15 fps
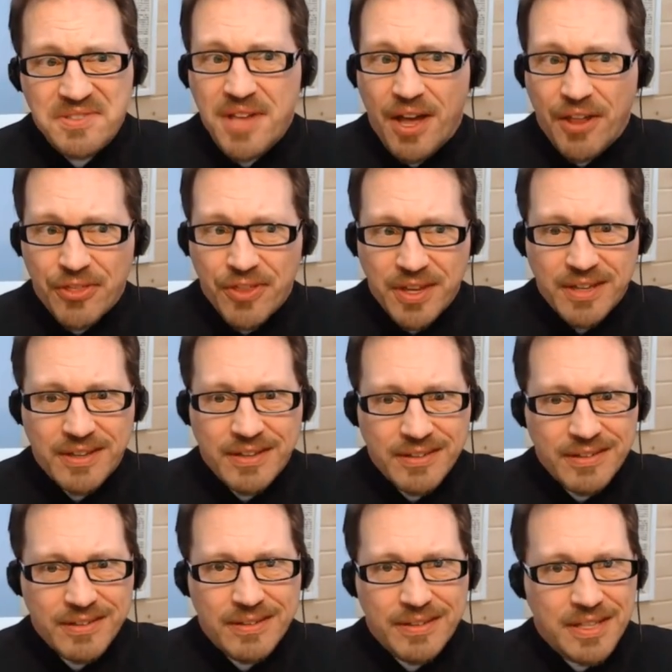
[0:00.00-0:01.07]

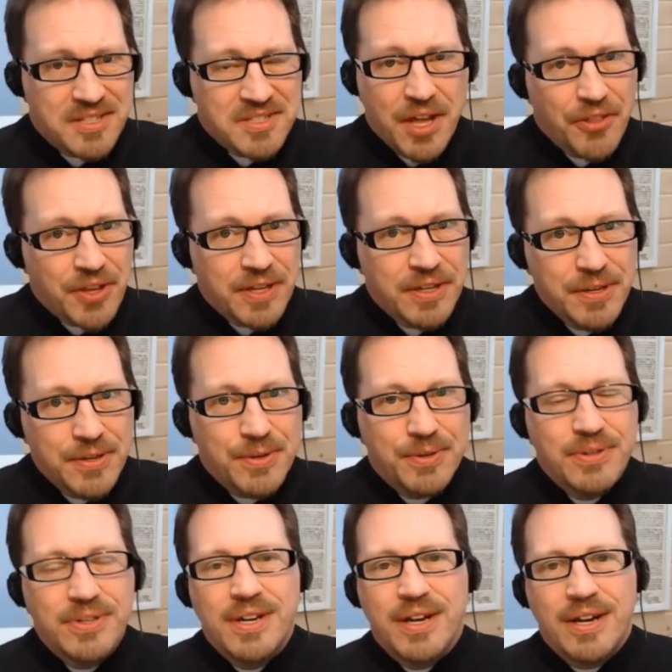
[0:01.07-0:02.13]
nothing, it's nothing
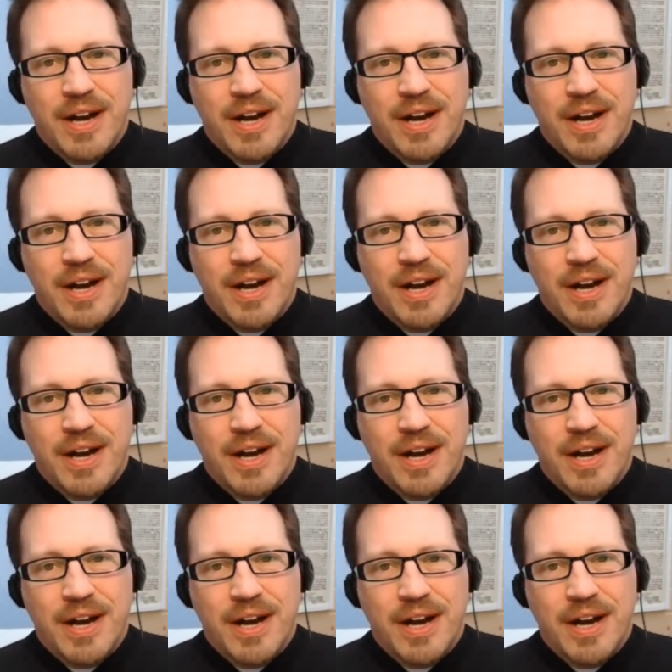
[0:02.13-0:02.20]
new,